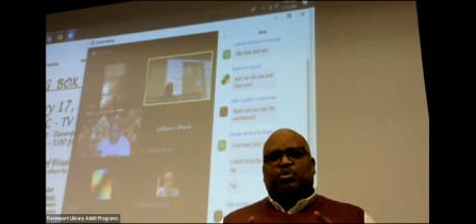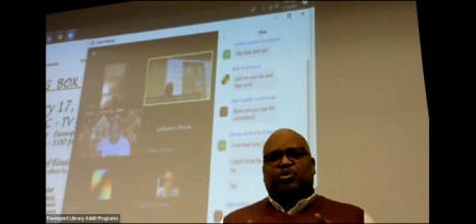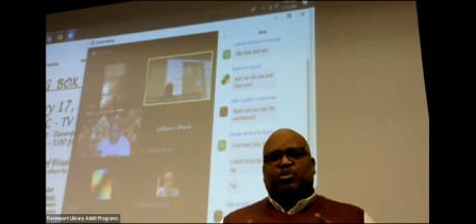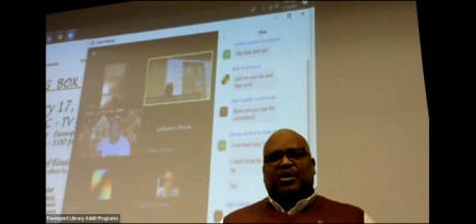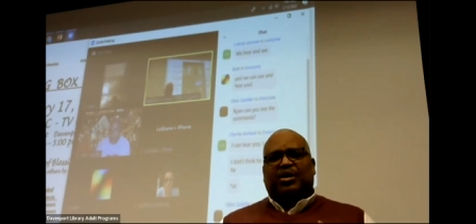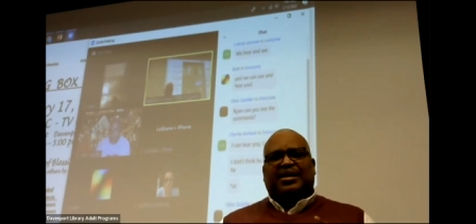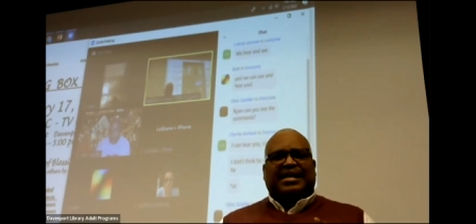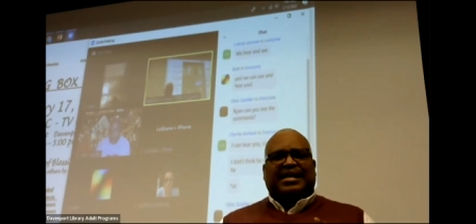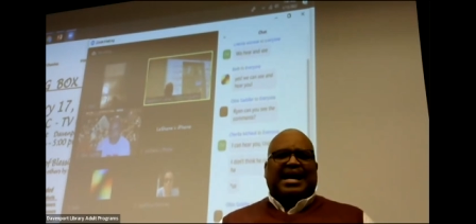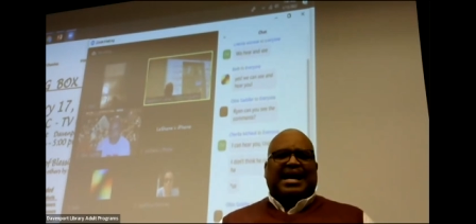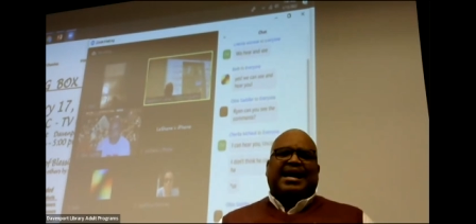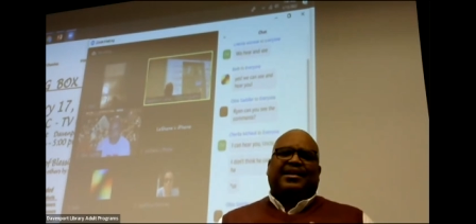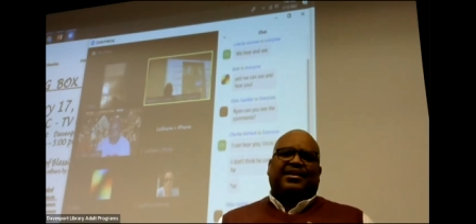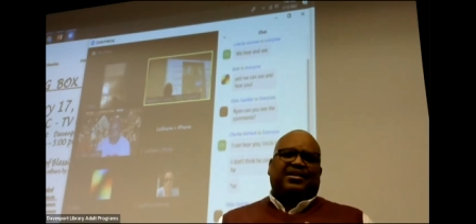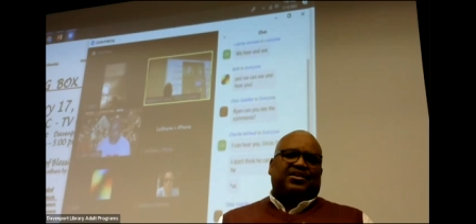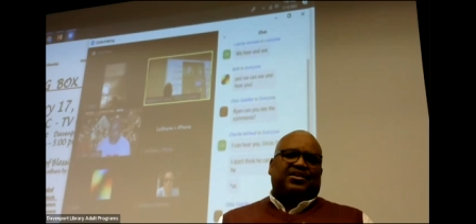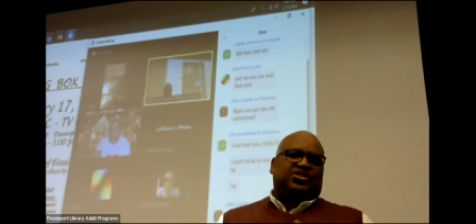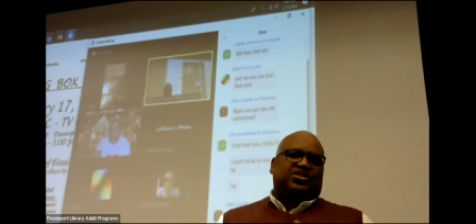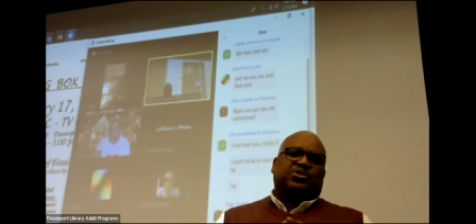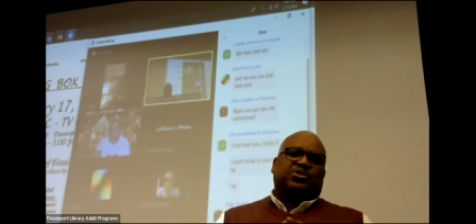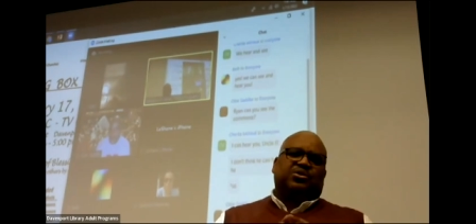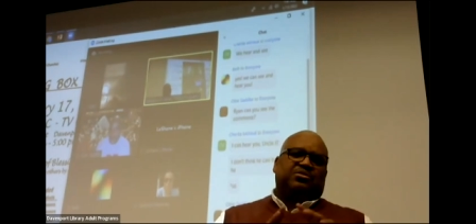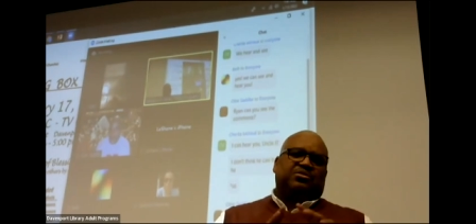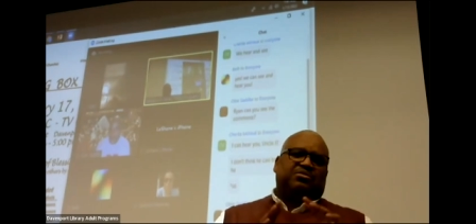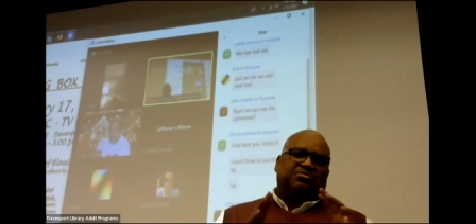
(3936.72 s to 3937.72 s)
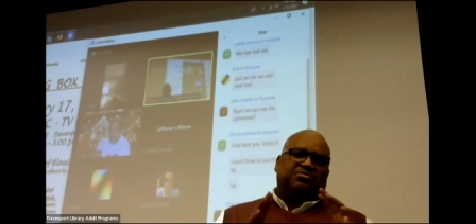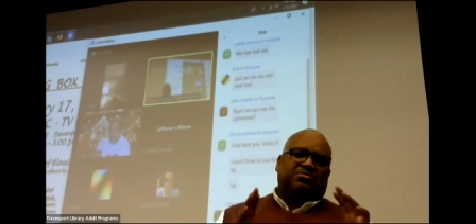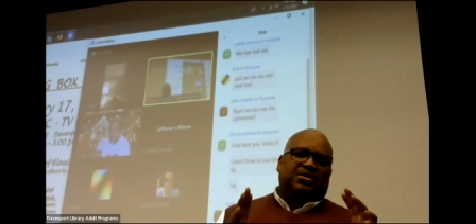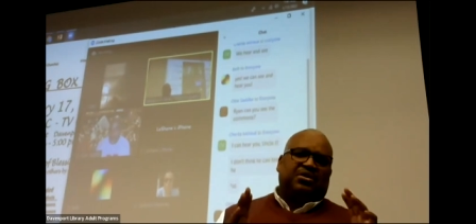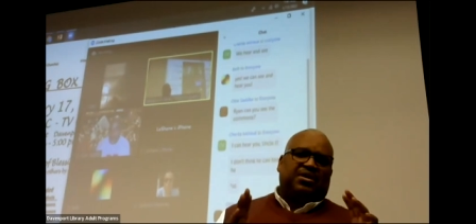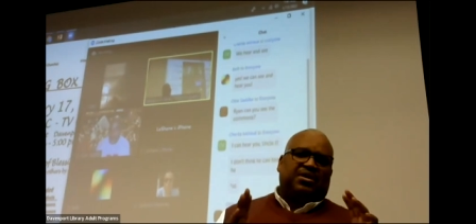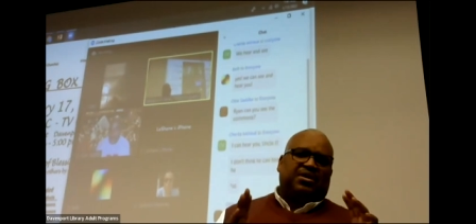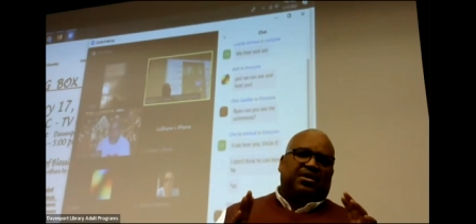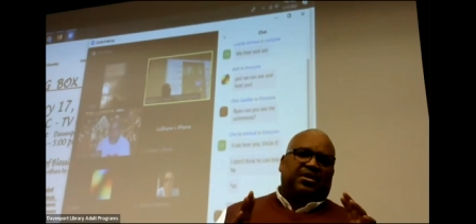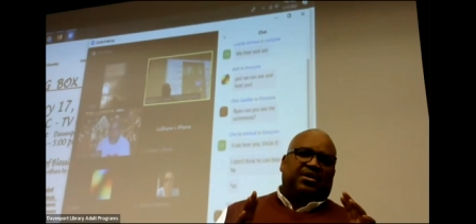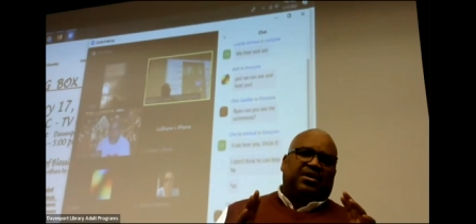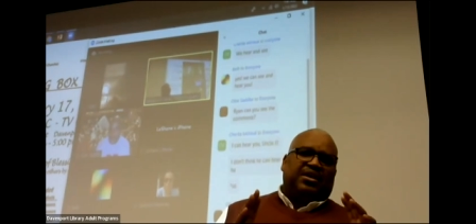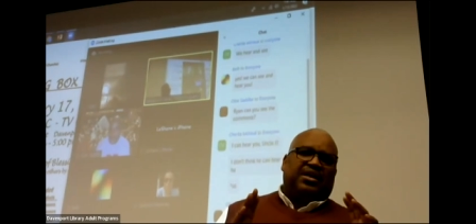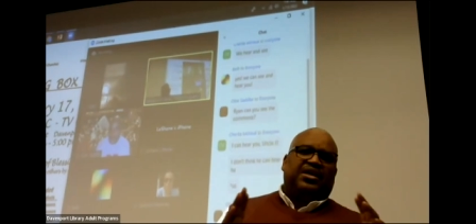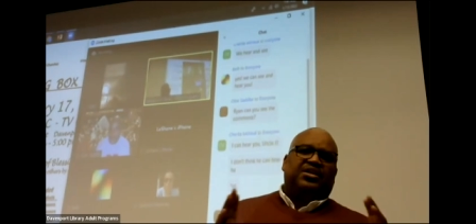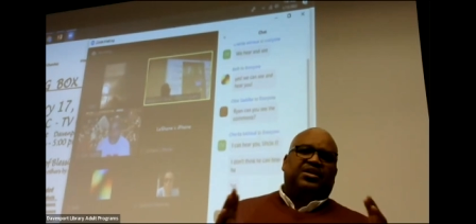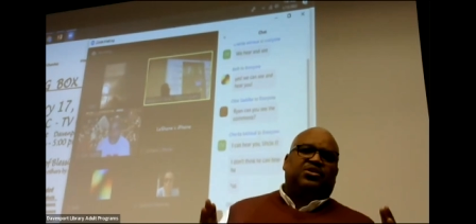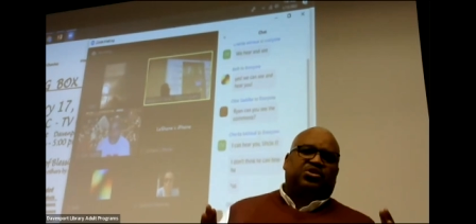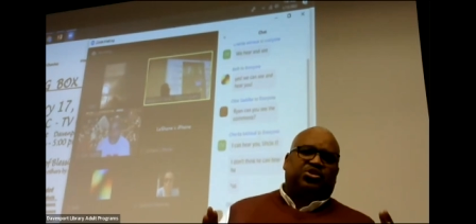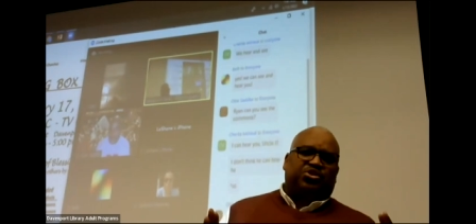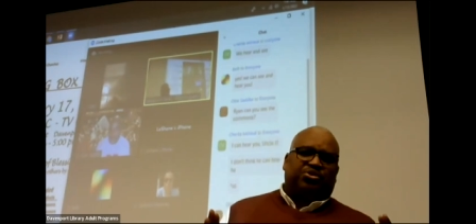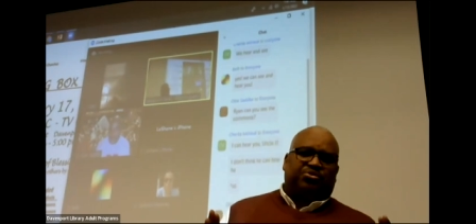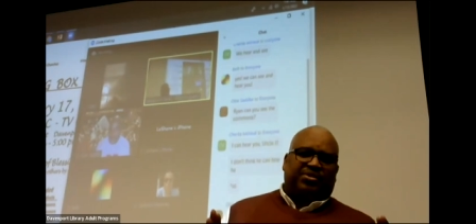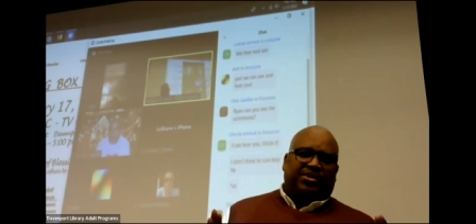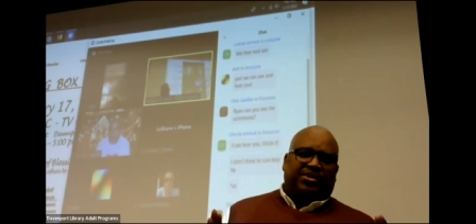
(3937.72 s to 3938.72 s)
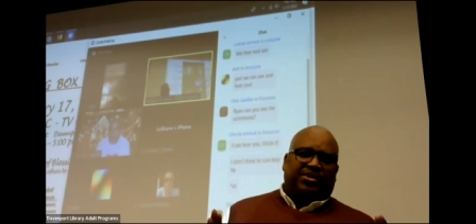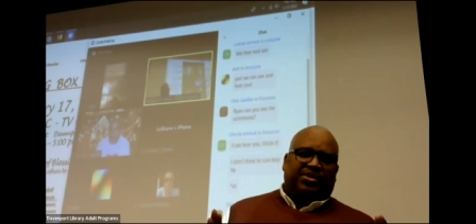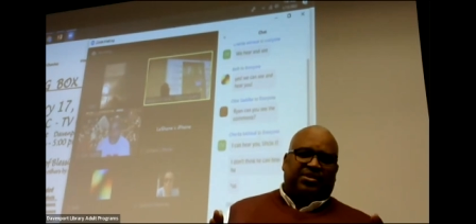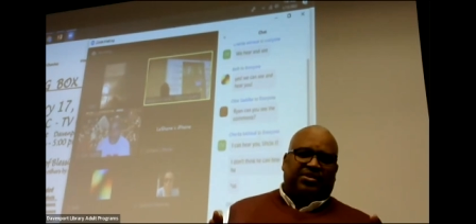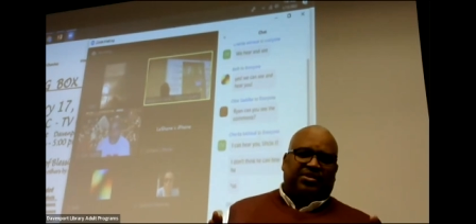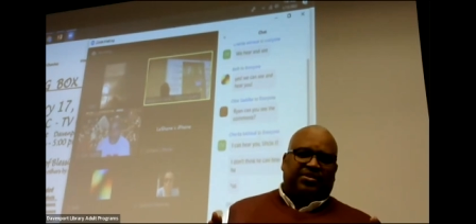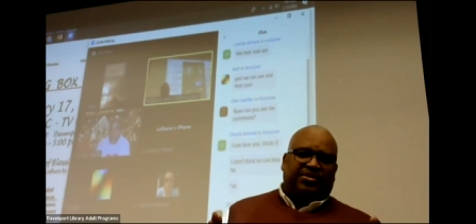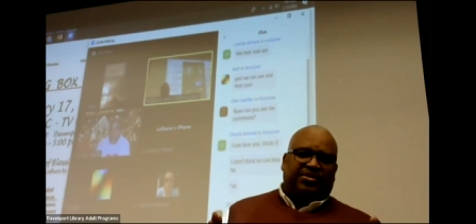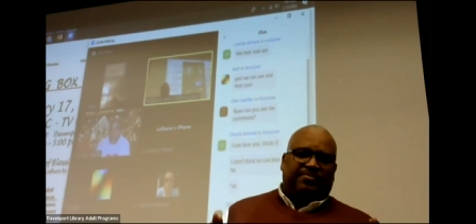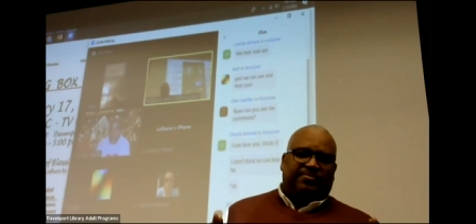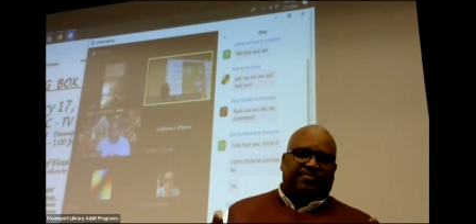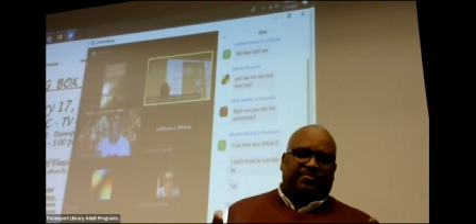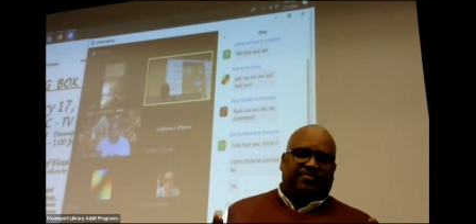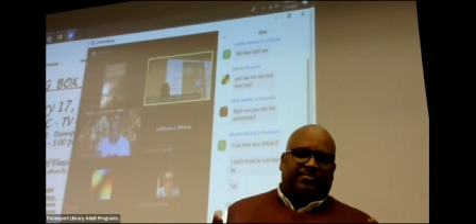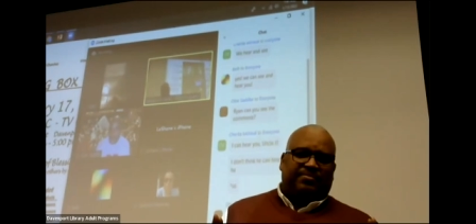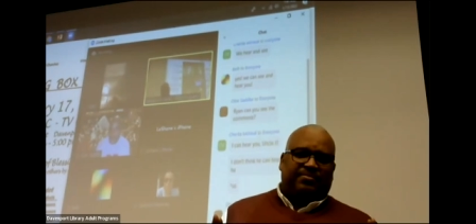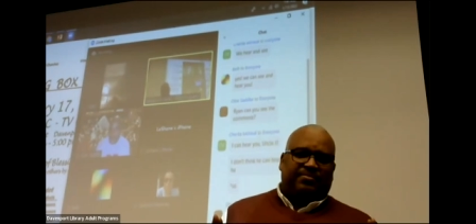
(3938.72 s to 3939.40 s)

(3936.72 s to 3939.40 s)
boycotting certain industries